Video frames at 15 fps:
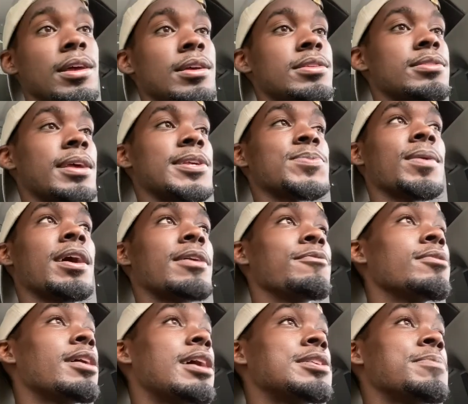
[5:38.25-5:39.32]
So that's why I
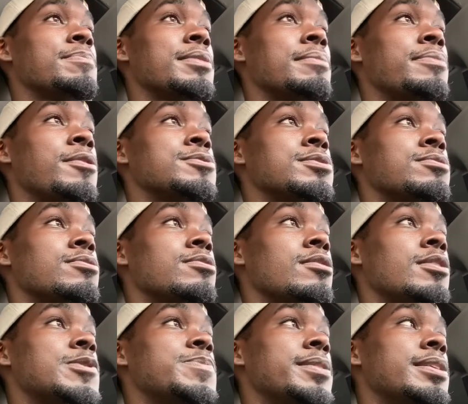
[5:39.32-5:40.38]
really haven't been posting no
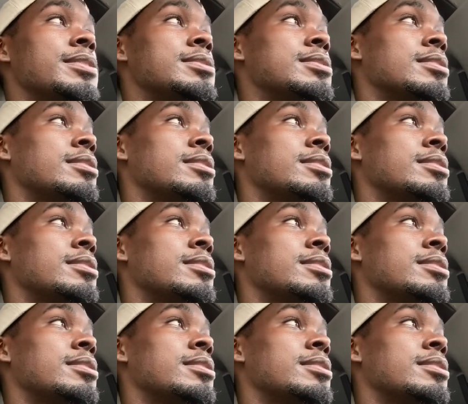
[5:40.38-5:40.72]
crawl space.